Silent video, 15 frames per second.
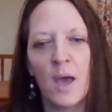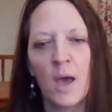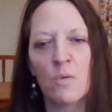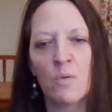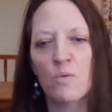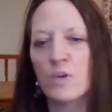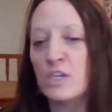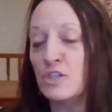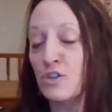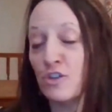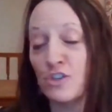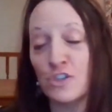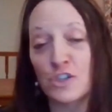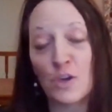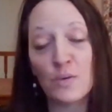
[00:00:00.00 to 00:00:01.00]
research
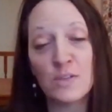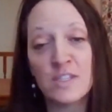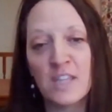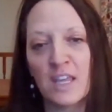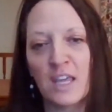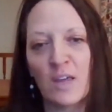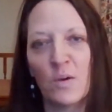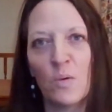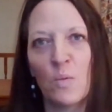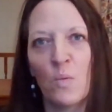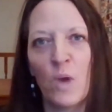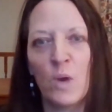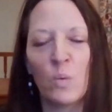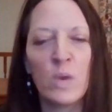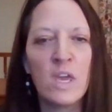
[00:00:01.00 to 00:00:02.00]
shows that
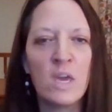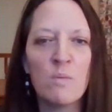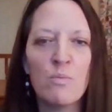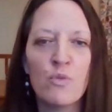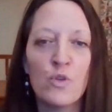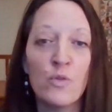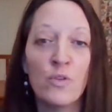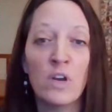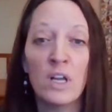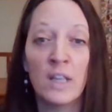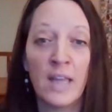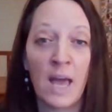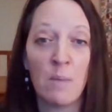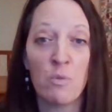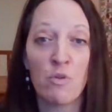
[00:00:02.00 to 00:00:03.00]
when we improve
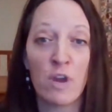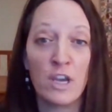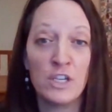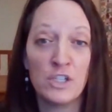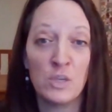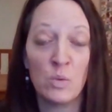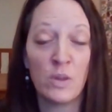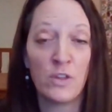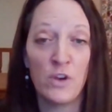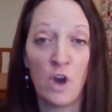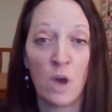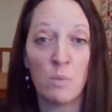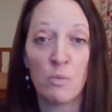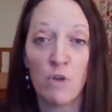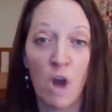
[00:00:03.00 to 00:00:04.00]
collaboration with
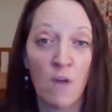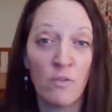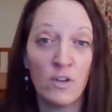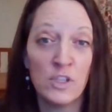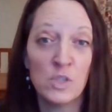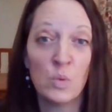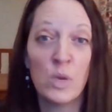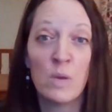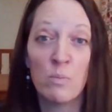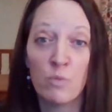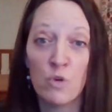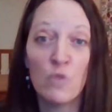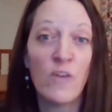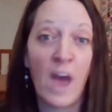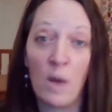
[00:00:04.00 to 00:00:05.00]
nonprofits, we
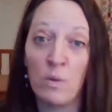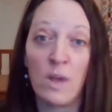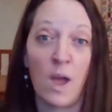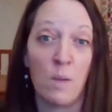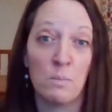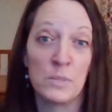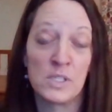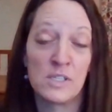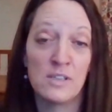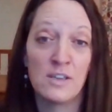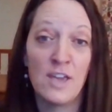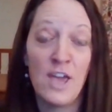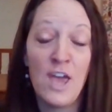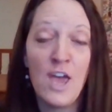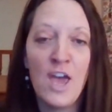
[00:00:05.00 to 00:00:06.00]
improve outcomes.
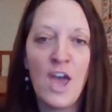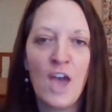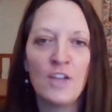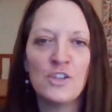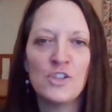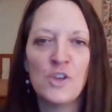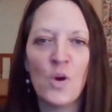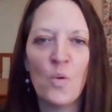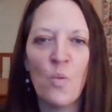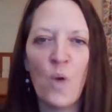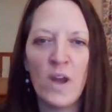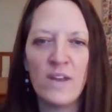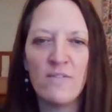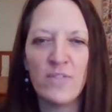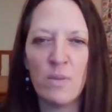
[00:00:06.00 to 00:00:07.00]
And so,
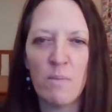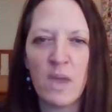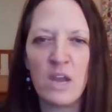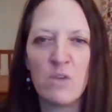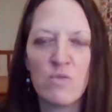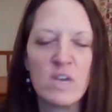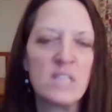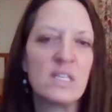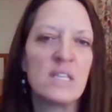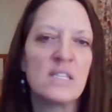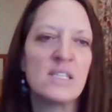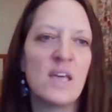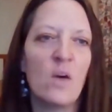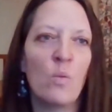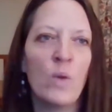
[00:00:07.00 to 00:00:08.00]
one of the main
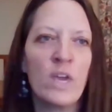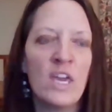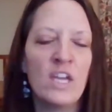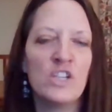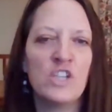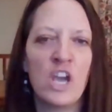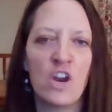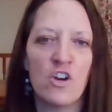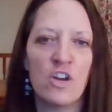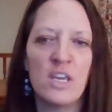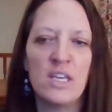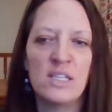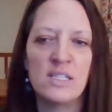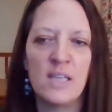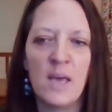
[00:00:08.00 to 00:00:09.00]
reasons WikiCharities